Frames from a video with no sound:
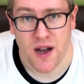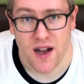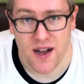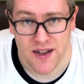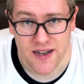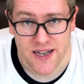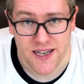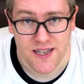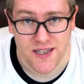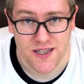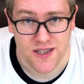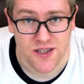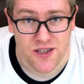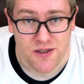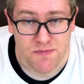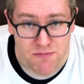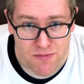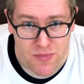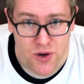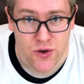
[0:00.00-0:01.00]
part is
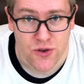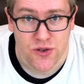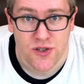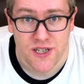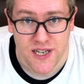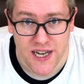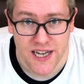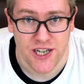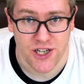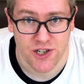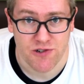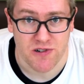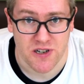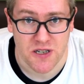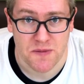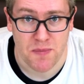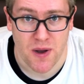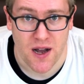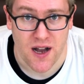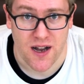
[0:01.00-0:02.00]
the most
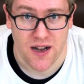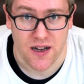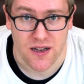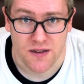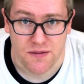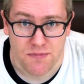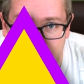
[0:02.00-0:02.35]
dangerous part.